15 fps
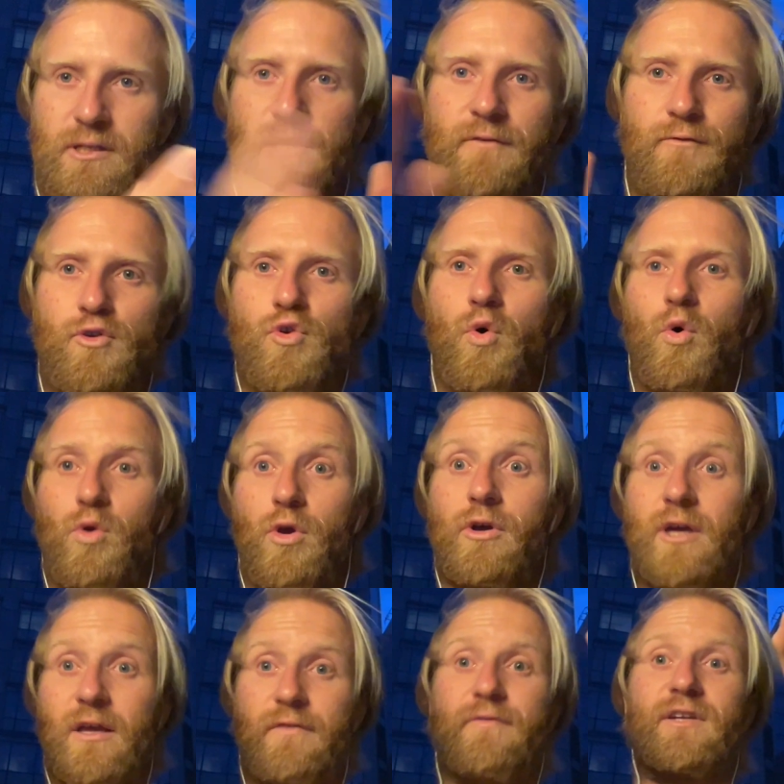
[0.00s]
if you're
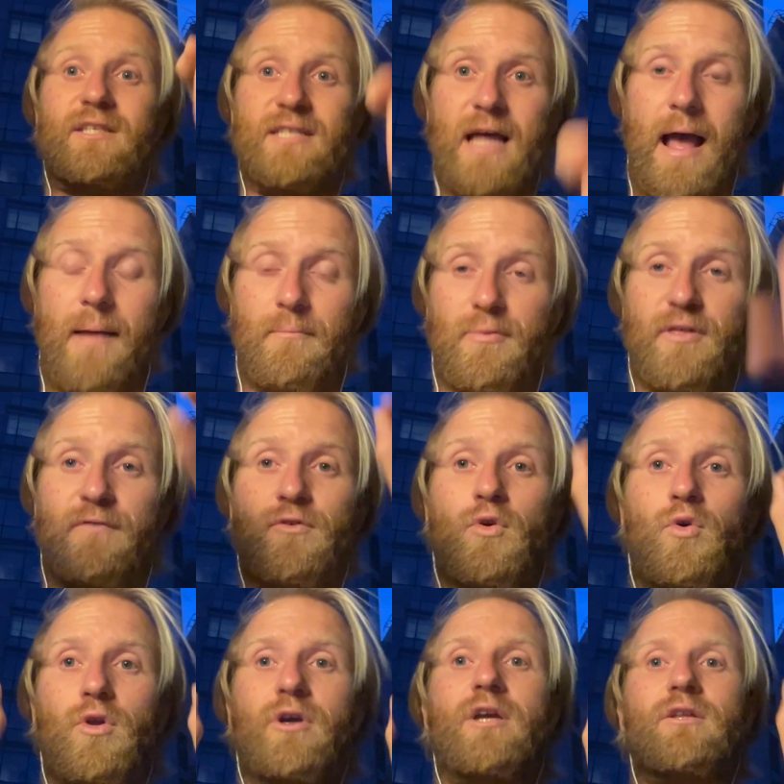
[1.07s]
looking for depth, if you're
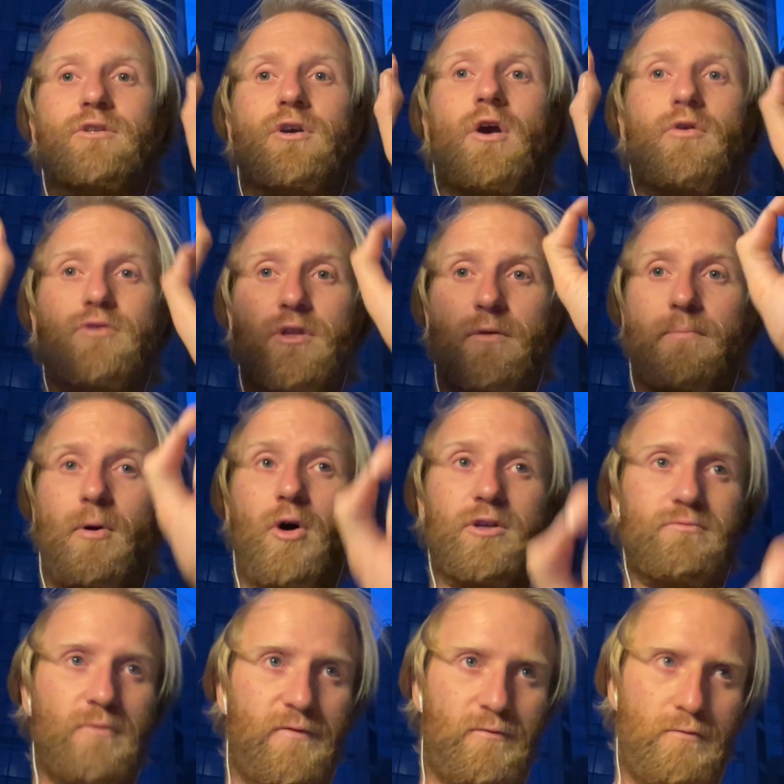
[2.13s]
looking to go to the
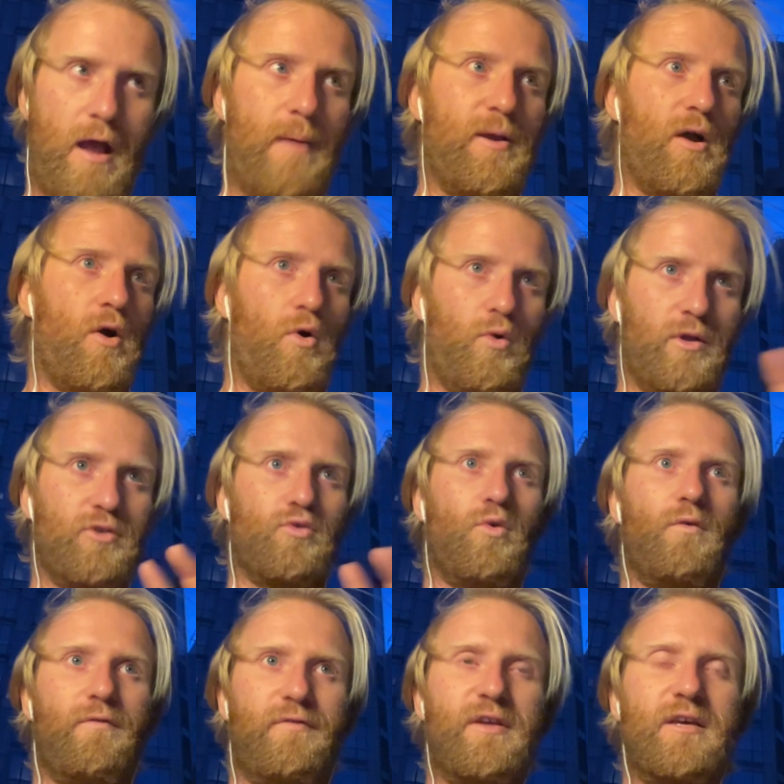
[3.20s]
bottom of the rabbit hole in your
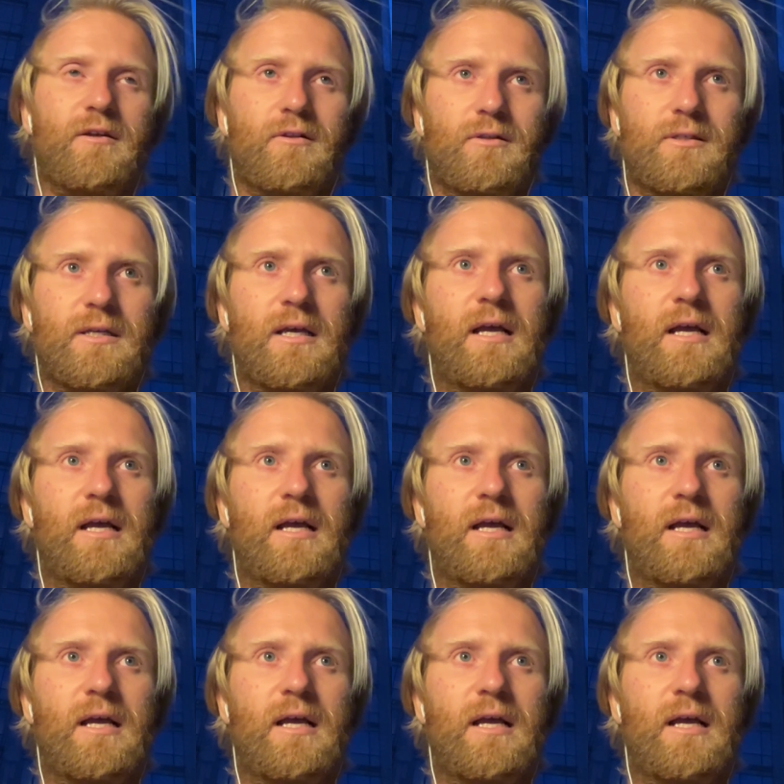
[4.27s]
field,